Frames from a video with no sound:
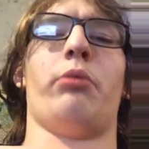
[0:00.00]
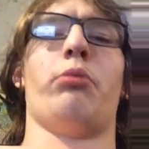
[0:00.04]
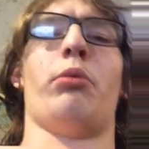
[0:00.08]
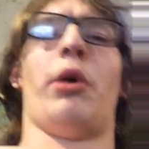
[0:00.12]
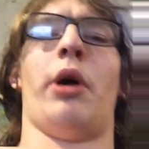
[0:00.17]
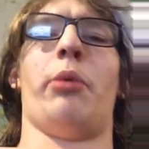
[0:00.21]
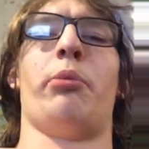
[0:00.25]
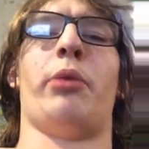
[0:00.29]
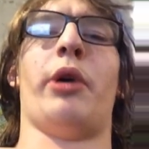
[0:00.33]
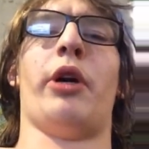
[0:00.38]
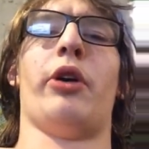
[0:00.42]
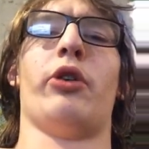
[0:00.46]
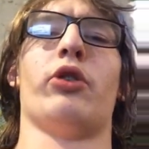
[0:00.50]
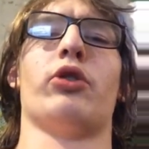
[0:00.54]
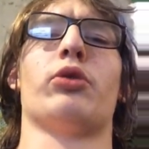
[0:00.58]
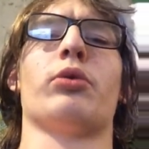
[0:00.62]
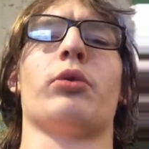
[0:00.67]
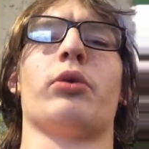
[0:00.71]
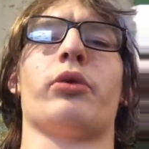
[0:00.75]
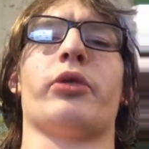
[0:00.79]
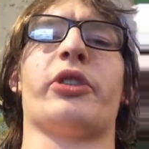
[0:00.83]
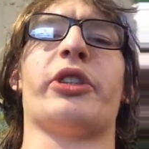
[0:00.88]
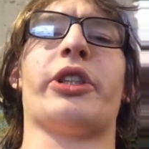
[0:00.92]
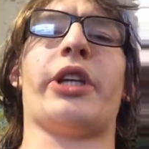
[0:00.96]
my
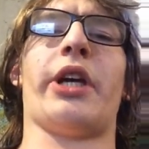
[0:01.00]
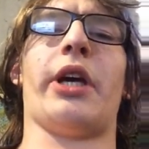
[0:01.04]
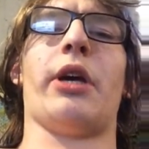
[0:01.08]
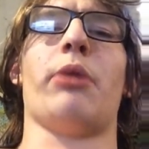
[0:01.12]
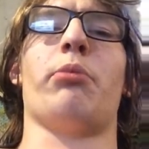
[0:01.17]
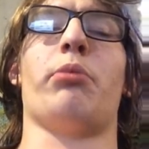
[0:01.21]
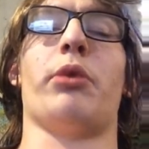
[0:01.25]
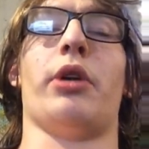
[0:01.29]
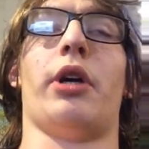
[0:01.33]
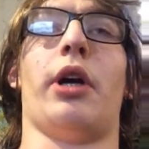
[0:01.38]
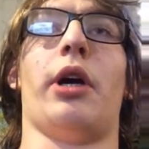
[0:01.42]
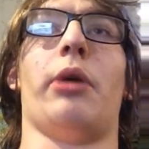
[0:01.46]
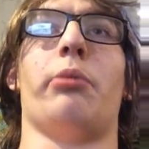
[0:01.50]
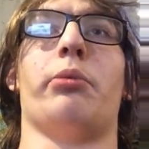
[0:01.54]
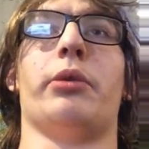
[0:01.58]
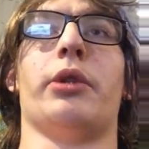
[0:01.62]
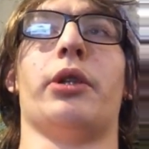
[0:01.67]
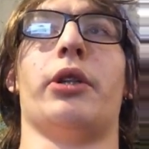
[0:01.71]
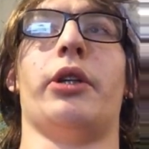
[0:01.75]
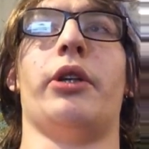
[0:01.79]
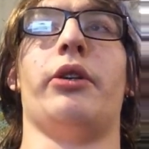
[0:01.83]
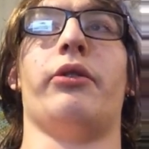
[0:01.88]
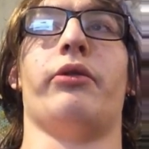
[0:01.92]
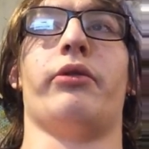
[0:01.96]
parents won't say it, but I
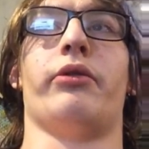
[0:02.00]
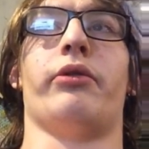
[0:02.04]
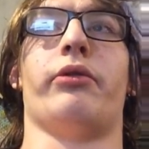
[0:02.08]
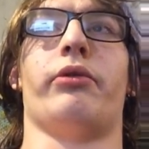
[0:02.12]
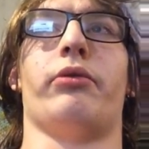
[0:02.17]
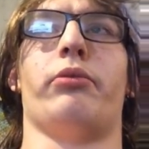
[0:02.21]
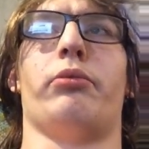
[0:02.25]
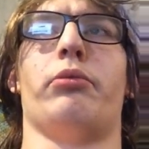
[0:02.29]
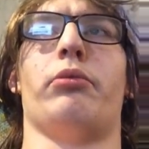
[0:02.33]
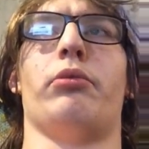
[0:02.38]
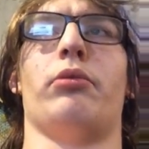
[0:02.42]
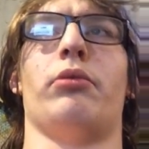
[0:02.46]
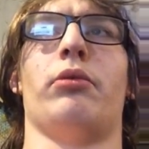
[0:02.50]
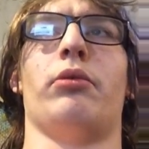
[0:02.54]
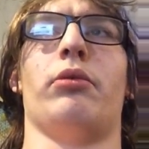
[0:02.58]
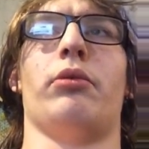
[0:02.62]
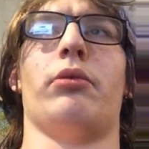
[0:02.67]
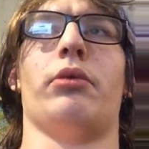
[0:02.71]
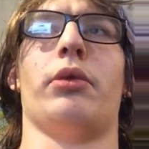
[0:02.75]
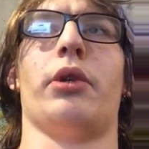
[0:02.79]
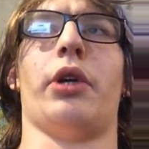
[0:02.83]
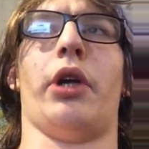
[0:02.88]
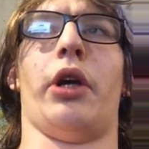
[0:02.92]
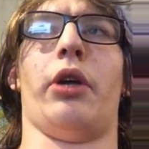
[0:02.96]
believe
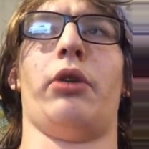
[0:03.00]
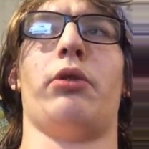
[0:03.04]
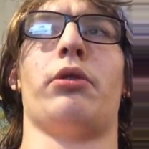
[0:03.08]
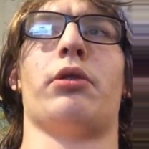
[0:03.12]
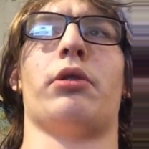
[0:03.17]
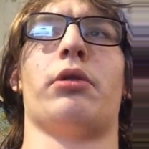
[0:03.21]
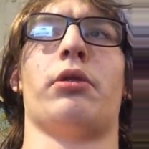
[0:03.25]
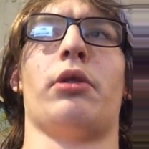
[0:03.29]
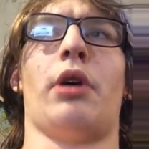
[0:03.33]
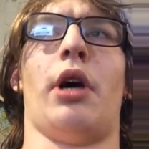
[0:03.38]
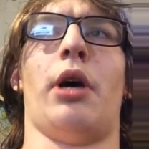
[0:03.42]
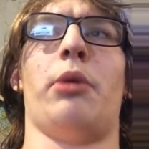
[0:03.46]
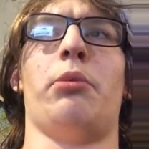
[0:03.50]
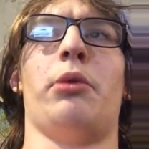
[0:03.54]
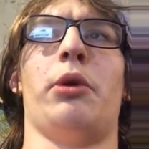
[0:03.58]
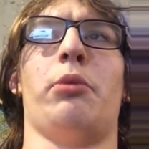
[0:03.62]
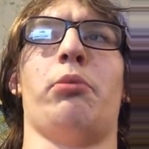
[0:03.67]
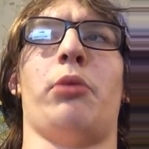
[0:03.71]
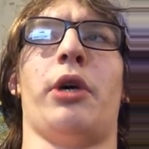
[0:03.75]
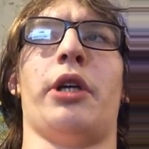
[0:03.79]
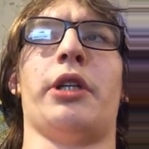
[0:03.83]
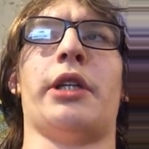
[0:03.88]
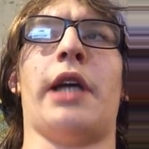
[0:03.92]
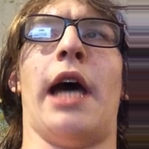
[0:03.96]
it. I
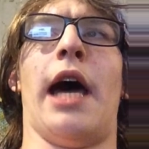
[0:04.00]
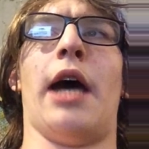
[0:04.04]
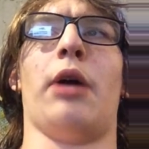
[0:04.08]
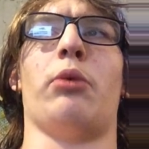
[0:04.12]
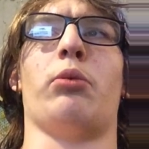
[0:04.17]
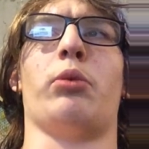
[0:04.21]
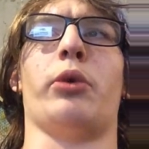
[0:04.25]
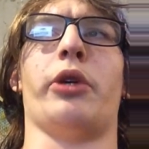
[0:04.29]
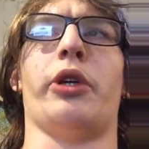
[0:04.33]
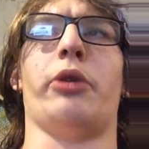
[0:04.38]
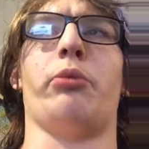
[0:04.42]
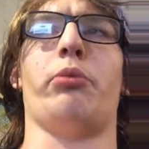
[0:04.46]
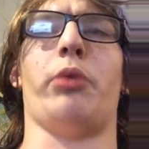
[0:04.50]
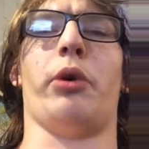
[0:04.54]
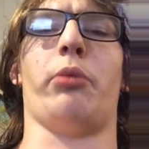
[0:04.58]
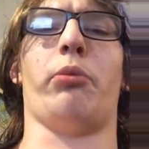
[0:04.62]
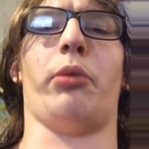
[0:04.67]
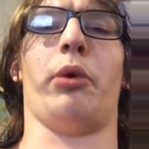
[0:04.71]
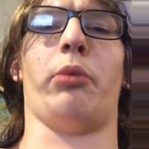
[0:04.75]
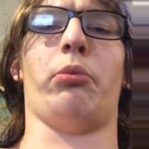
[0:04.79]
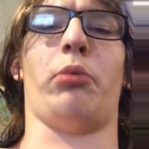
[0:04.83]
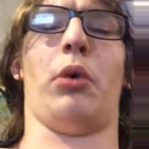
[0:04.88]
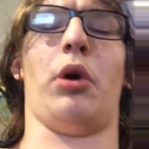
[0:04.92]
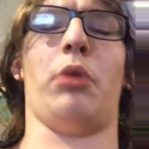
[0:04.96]
mean, my dad would, but
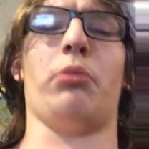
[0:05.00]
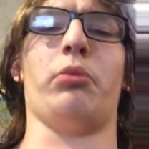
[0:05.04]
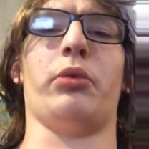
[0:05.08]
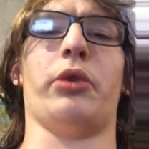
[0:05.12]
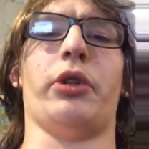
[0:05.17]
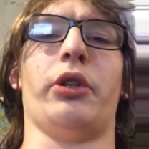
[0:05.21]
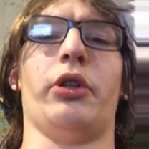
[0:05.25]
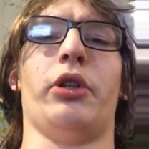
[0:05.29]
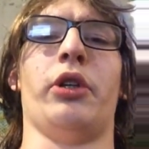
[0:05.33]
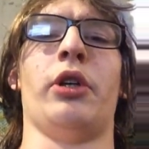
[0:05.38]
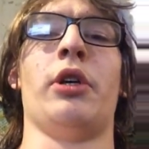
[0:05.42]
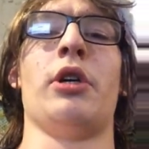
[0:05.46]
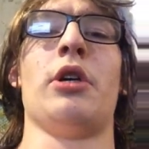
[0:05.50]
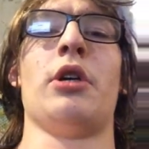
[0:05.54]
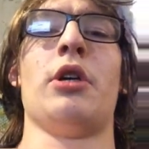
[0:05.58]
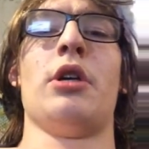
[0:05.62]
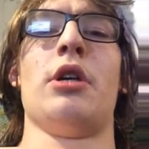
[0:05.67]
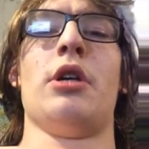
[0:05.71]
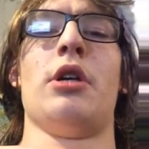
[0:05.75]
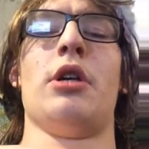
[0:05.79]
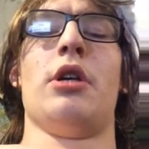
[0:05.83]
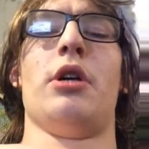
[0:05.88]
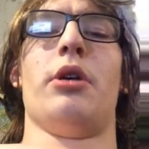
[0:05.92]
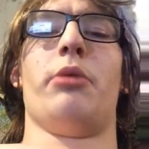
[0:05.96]
my mom wouldn't.
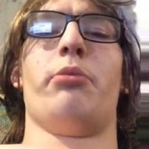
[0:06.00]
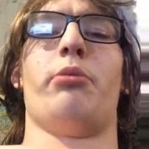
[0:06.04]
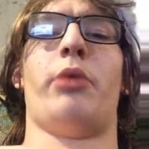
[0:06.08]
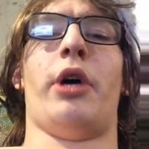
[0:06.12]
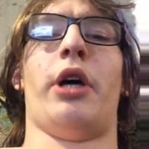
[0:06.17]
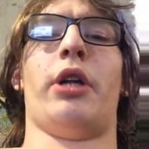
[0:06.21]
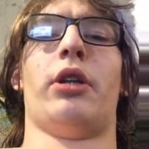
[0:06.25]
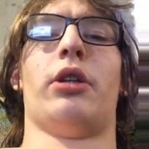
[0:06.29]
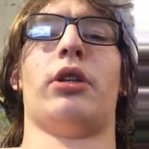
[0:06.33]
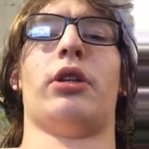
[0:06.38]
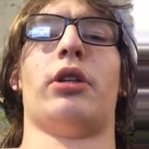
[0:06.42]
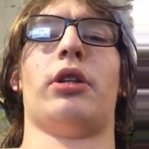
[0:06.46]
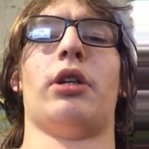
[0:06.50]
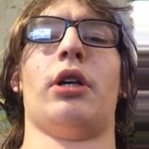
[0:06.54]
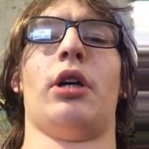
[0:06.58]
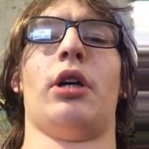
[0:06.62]
But